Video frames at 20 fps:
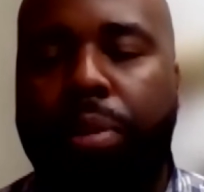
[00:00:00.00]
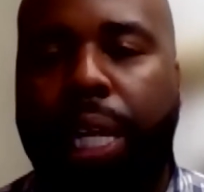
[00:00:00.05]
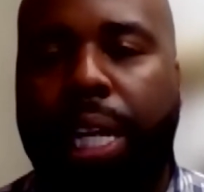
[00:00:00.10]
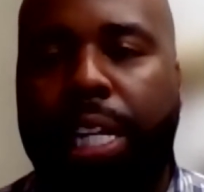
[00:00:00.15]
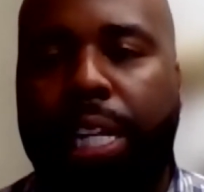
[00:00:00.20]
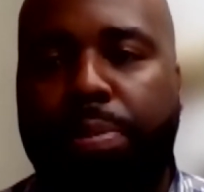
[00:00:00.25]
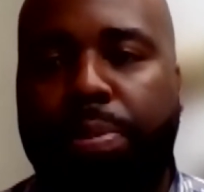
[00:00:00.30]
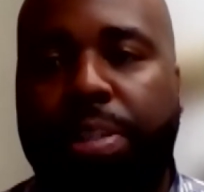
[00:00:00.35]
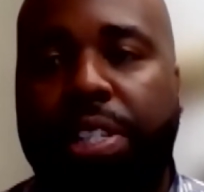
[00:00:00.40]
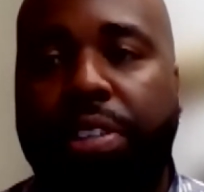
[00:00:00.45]

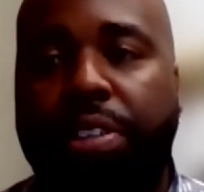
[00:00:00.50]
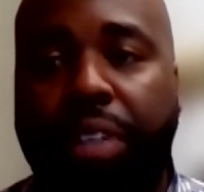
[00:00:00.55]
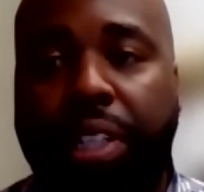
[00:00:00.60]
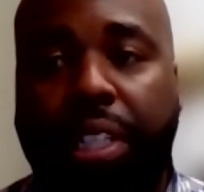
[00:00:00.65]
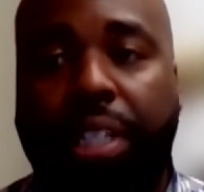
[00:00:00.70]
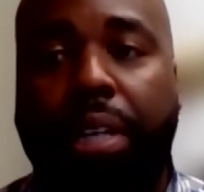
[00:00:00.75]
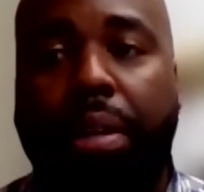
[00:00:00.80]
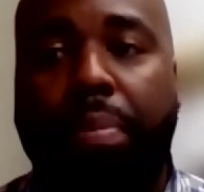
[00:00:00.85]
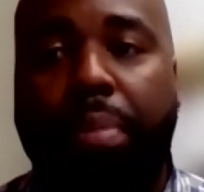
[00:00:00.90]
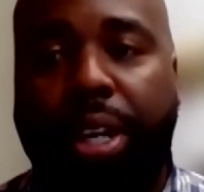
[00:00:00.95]
uh,
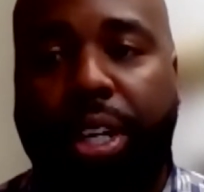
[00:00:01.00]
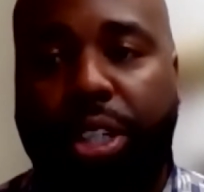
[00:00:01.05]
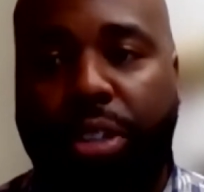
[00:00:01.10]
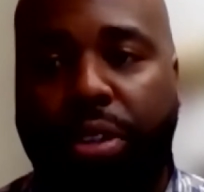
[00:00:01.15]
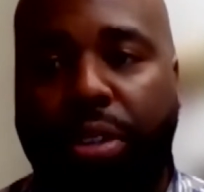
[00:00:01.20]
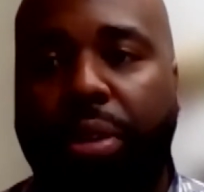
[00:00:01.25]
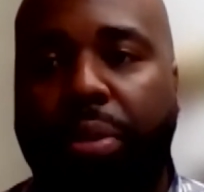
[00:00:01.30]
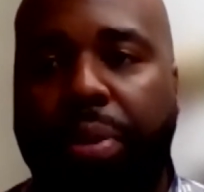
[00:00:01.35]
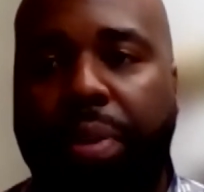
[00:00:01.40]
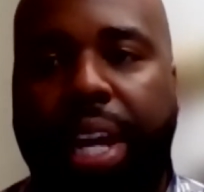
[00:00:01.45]
specifically to make
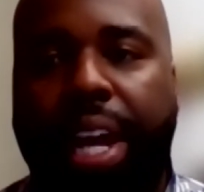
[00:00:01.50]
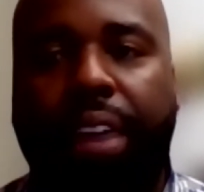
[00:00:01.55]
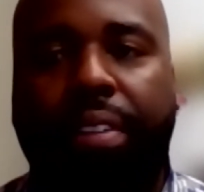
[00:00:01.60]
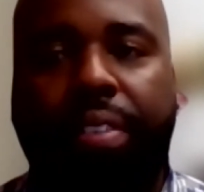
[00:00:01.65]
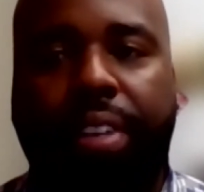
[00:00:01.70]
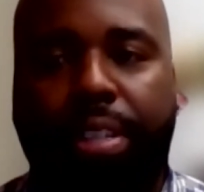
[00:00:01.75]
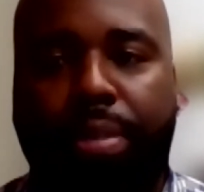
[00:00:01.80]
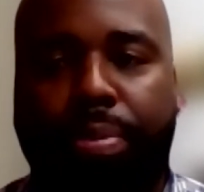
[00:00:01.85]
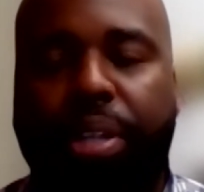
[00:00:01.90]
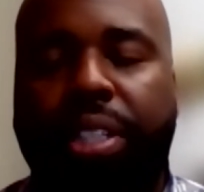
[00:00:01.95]
sure that we
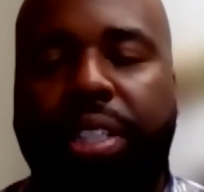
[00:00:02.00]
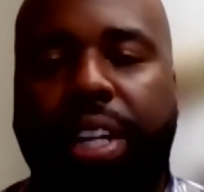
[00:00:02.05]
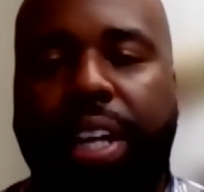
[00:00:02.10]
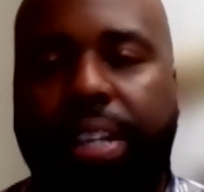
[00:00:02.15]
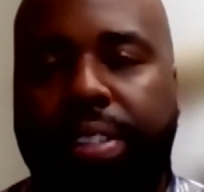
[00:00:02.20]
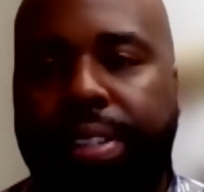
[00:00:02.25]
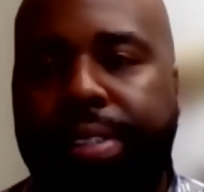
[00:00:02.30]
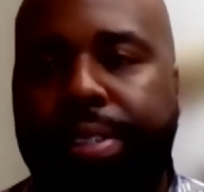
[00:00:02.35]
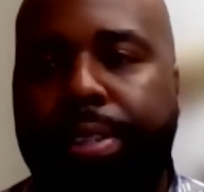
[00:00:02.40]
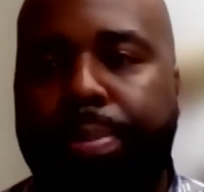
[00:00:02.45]
have as much
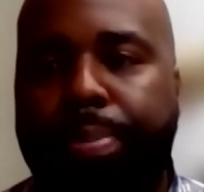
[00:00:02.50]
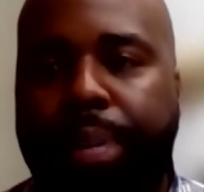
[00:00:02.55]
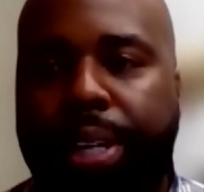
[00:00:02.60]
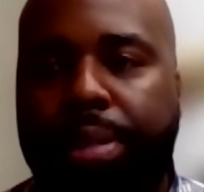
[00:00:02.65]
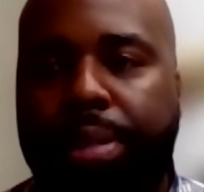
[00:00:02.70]
access as